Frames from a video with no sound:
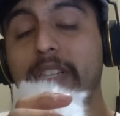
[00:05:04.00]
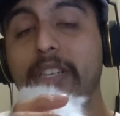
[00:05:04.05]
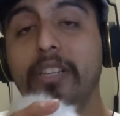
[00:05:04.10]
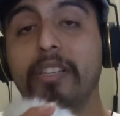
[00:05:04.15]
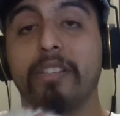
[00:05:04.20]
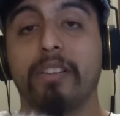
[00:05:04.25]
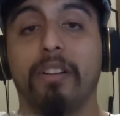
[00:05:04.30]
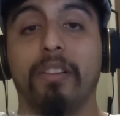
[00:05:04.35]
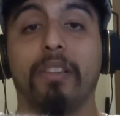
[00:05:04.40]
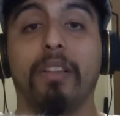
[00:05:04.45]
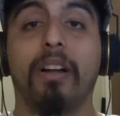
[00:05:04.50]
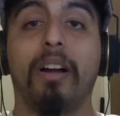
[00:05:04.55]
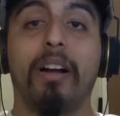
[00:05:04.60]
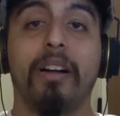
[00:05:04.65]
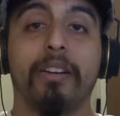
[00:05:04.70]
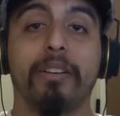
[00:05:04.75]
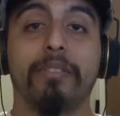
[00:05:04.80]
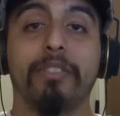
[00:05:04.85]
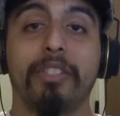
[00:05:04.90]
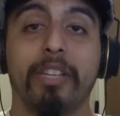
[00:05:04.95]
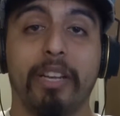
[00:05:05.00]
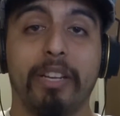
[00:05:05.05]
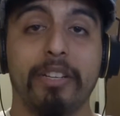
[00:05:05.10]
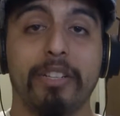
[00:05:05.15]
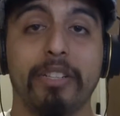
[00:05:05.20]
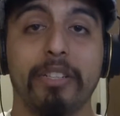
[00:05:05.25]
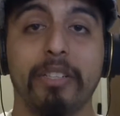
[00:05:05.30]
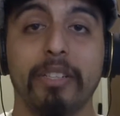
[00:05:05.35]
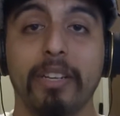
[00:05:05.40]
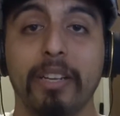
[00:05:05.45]
needs a lot of
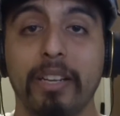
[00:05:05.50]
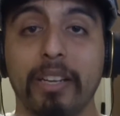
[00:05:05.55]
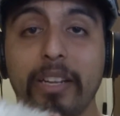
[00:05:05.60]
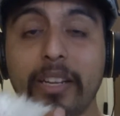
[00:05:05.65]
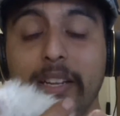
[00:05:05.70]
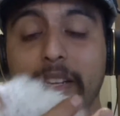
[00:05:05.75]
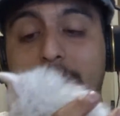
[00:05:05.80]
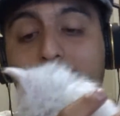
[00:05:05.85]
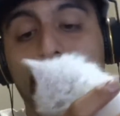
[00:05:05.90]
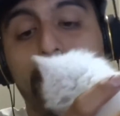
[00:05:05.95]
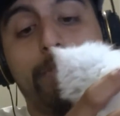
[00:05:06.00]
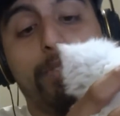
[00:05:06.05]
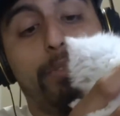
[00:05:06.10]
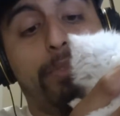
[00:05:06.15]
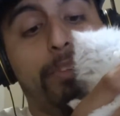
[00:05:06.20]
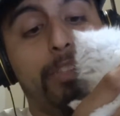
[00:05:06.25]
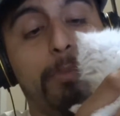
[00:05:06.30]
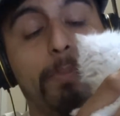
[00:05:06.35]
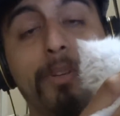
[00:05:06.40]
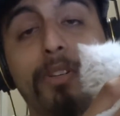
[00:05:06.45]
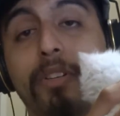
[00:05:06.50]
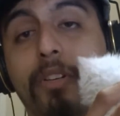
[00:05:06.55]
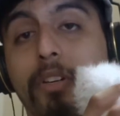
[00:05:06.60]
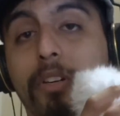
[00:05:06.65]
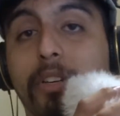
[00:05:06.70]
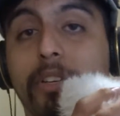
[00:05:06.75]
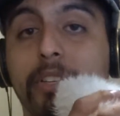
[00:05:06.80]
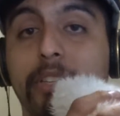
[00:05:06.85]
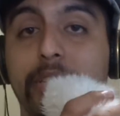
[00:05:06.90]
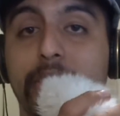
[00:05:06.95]
attention especially in
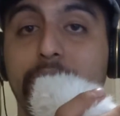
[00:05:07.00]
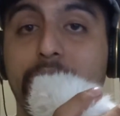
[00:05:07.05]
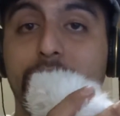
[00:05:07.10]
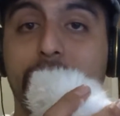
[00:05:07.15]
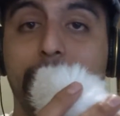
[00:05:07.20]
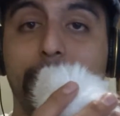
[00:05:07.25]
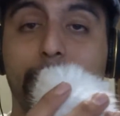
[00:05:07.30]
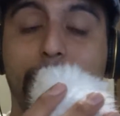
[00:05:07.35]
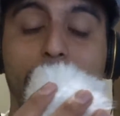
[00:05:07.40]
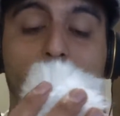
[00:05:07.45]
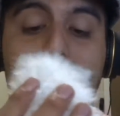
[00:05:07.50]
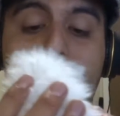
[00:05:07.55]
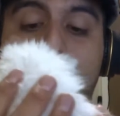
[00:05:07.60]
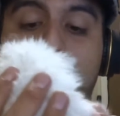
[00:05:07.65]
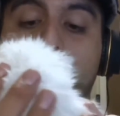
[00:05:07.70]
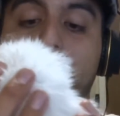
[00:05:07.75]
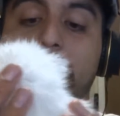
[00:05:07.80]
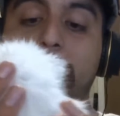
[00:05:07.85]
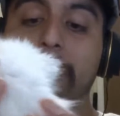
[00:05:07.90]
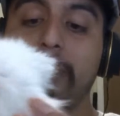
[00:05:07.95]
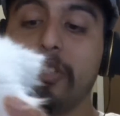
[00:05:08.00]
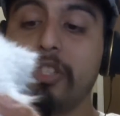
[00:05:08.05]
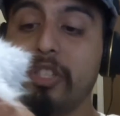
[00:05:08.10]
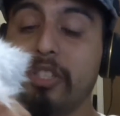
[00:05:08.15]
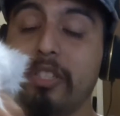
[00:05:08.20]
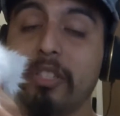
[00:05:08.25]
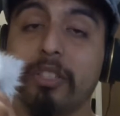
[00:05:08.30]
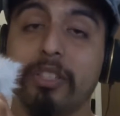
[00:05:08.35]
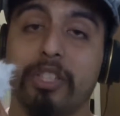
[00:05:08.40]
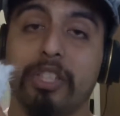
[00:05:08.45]
her condition, we she she's
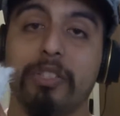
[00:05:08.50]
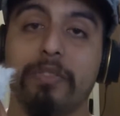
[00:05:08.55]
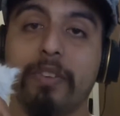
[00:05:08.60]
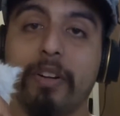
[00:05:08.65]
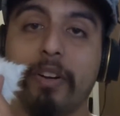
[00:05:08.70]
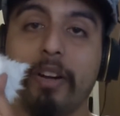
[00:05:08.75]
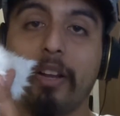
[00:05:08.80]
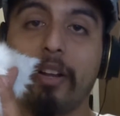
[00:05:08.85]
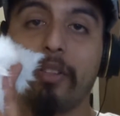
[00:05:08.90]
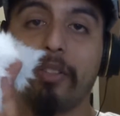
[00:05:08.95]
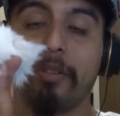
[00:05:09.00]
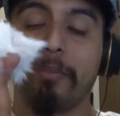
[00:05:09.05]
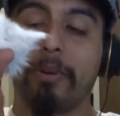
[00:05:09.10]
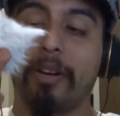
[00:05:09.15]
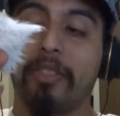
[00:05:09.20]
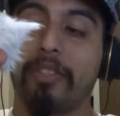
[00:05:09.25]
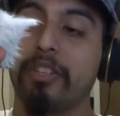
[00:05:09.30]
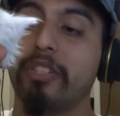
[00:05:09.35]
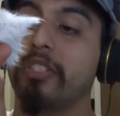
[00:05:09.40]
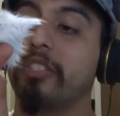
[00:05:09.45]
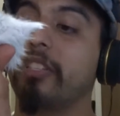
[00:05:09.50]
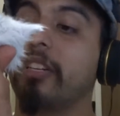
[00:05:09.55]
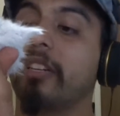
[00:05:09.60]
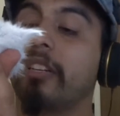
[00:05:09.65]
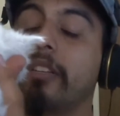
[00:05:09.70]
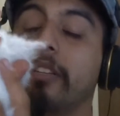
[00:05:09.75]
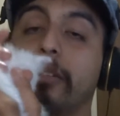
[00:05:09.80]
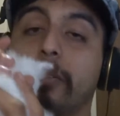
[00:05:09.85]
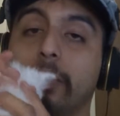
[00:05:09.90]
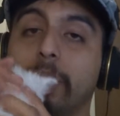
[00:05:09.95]
still she's very healthy, but I think she's gotten
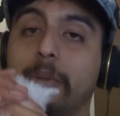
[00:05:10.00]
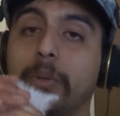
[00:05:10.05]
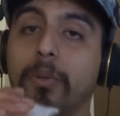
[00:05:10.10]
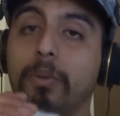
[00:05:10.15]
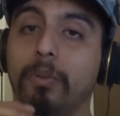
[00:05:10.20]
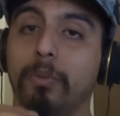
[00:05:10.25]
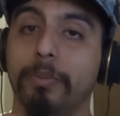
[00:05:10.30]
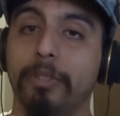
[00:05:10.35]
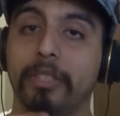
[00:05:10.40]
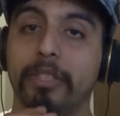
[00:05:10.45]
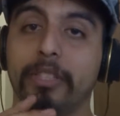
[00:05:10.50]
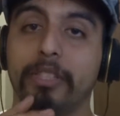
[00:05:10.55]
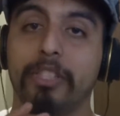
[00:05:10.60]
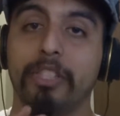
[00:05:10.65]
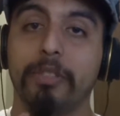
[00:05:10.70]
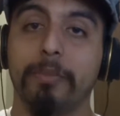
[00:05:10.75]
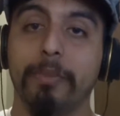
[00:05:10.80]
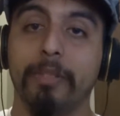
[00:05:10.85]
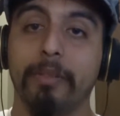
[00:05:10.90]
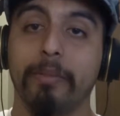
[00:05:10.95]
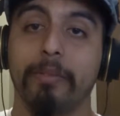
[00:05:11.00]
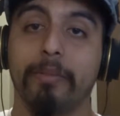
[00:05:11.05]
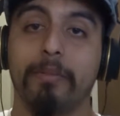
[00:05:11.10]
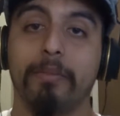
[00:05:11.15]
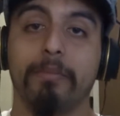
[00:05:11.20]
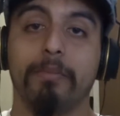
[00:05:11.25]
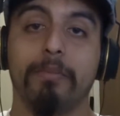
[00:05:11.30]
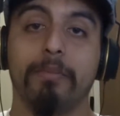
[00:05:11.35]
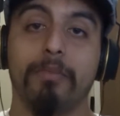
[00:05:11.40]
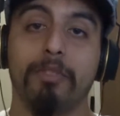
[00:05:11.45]
a little cold because she's been
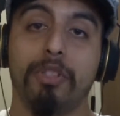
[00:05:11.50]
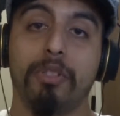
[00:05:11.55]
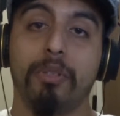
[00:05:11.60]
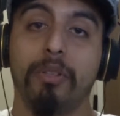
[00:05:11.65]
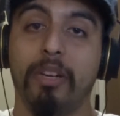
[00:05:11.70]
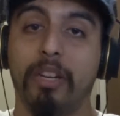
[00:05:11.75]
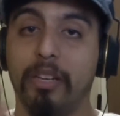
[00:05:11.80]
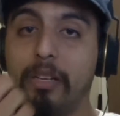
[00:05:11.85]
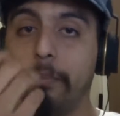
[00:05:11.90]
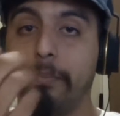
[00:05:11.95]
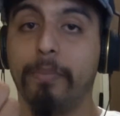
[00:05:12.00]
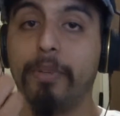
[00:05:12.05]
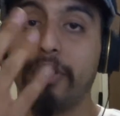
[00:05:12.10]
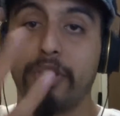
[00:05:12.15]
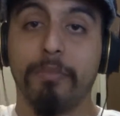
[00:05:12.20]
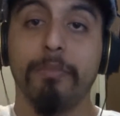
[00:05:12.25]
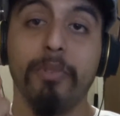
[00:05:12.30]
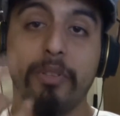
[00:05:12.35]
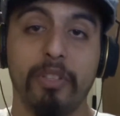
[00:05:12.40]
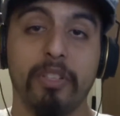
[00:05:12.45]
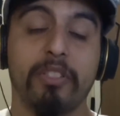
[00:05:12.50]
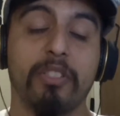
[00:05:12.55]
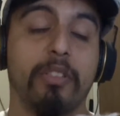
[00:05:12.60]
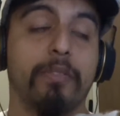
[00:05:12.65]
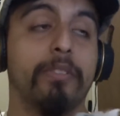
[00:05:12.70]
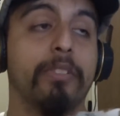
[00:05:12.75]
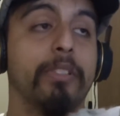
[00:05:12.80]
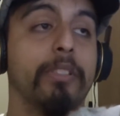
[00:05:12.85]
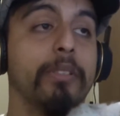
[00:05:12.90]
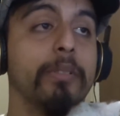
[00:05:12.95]
shooting out a bunch of mucus
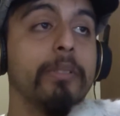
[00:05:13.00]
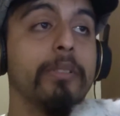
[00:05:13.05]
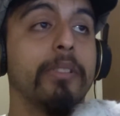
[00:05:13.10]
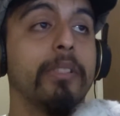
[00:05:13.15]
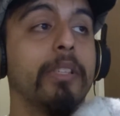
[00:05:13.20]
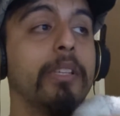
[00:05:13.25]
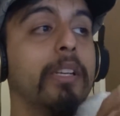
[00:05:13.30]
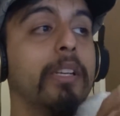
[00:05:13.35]
off her nose.